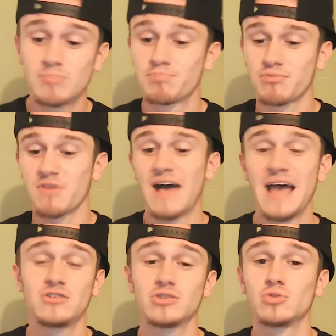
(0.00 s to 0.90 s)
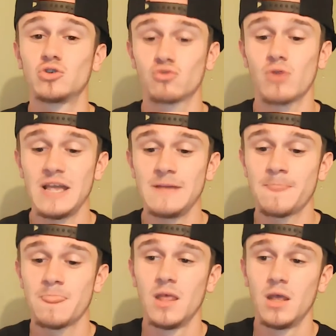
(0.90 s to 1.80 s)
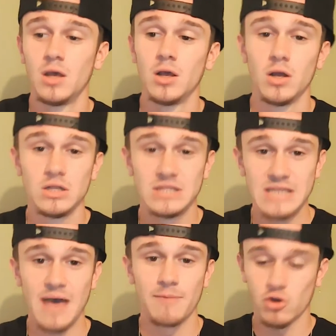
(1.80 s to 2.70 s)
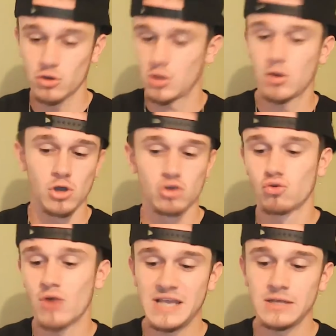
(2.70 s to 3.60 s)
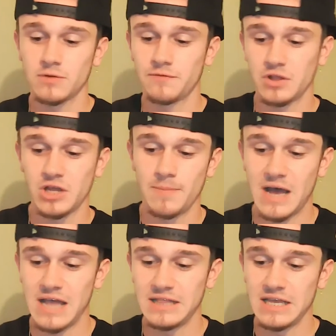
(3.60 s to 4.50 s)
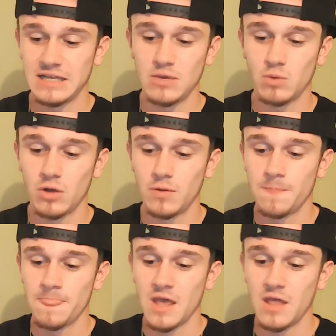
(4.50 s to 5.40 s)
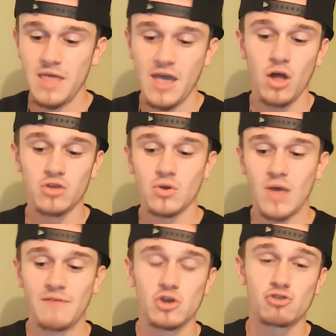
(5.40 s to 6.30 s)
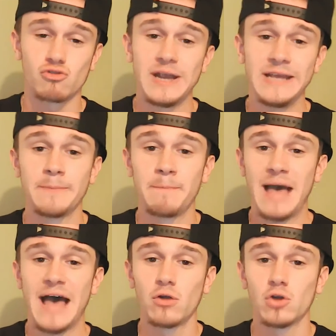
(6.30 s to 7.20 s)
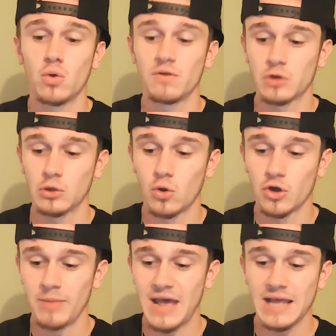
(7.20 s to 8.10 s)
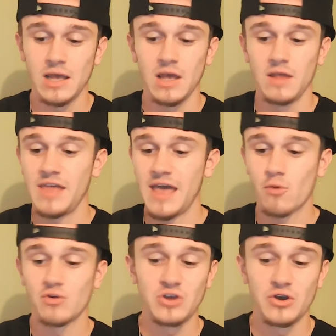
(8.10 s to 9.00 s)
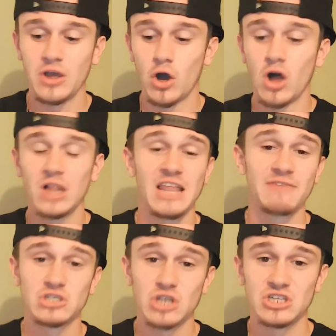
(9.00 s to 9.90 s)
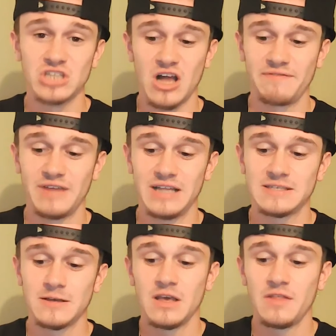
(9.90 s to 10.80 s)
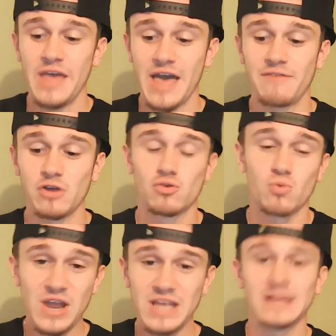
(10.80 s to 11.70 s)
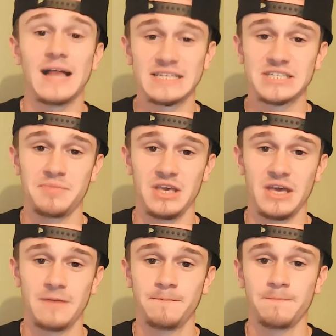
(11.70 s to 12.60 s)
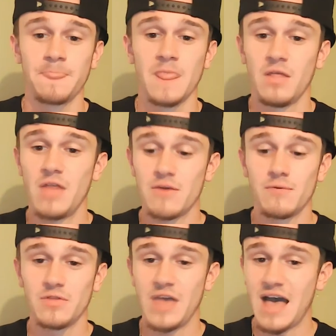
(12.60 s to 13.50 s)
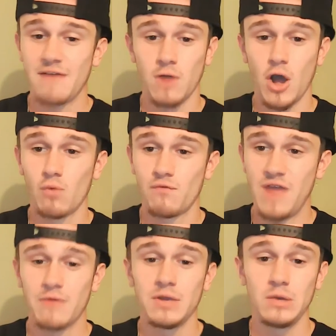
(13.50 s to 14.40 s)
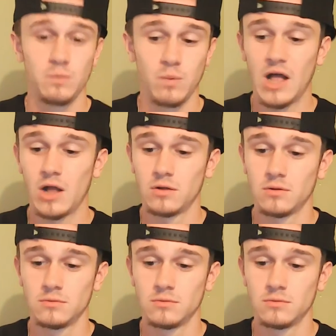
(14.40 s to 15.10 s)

provide some great for them. I think he will. They also have a great battle going for quarterback. They are returning all 11 starters on offense. They have a great class coming in. They have a very well